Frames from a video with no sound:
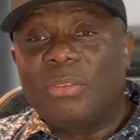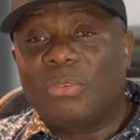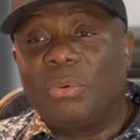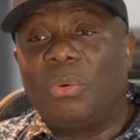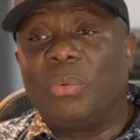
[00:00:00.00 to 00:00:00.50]

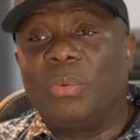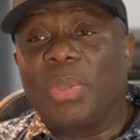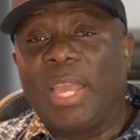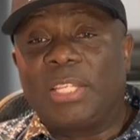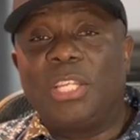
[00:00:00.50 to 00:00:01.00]
So
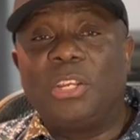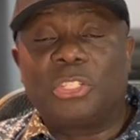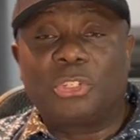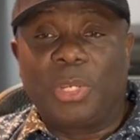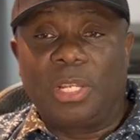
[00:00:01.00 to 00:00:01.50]
getting your
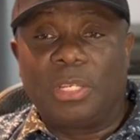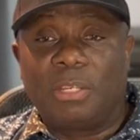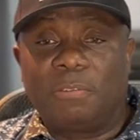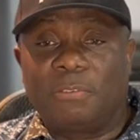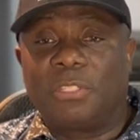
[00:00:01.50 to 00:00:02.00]
trailer,
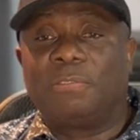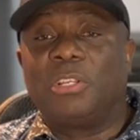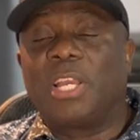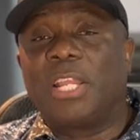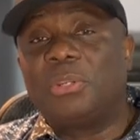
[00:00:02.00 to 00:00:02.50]
first of
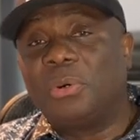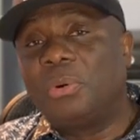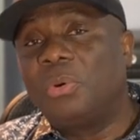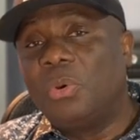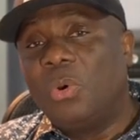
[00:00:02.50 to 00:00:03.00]
all, you got to
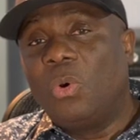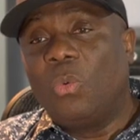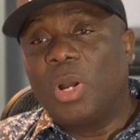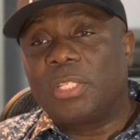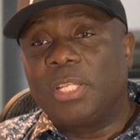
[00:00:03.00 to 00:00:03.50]
know
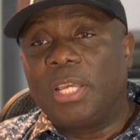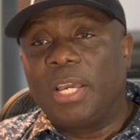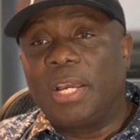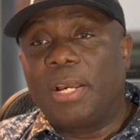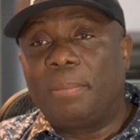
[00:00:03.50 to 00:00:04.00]
what's the
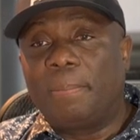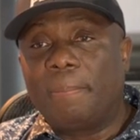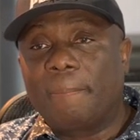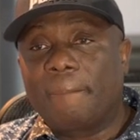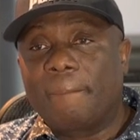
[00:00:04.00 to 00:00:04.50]

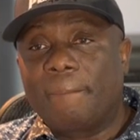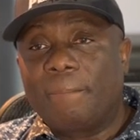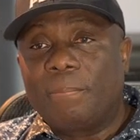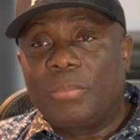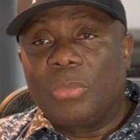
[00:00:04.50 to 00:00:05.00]
um,
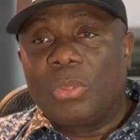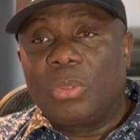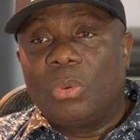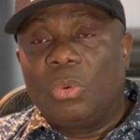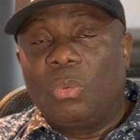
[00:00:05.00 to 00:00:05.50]

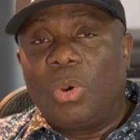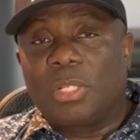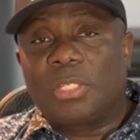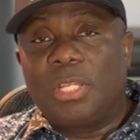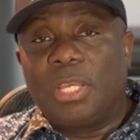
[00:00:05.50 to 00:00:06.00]

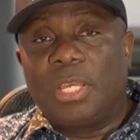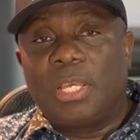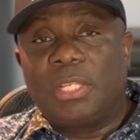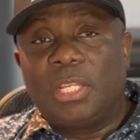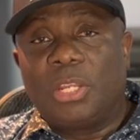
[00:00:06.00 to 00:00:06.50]
what's the,
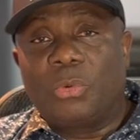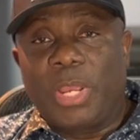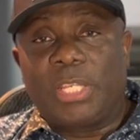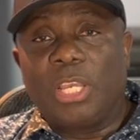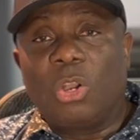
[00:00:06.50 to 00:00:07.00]
the, the
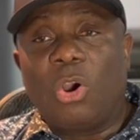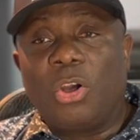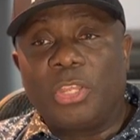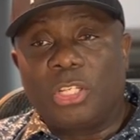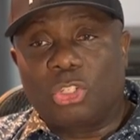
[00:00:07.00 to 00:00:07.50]
rating
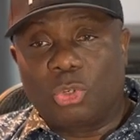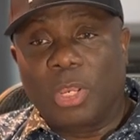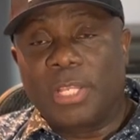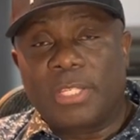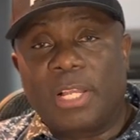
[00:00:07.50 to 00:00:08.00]
on the
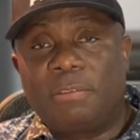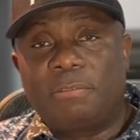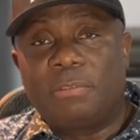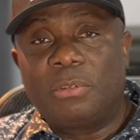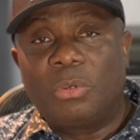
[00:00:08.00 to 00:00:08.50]
truck
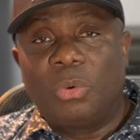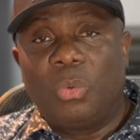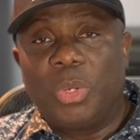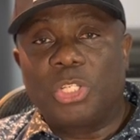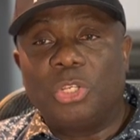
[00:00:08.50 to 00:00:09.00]
itself,
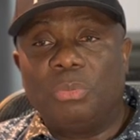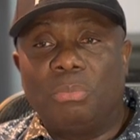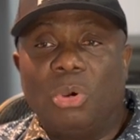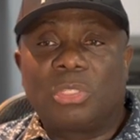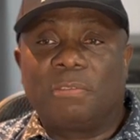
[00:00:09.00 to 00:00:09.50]
which
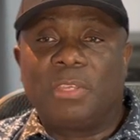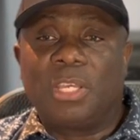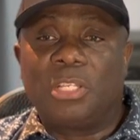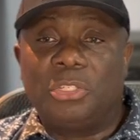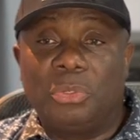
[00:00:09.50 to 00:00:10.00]
most of
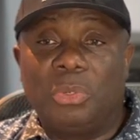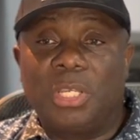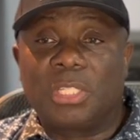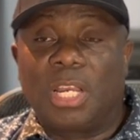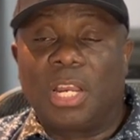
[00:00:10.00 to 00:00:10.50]
the
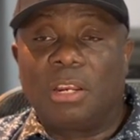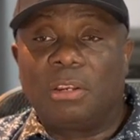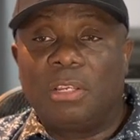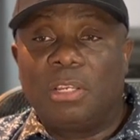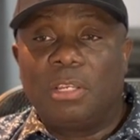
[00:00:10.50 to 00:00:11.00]
duallys are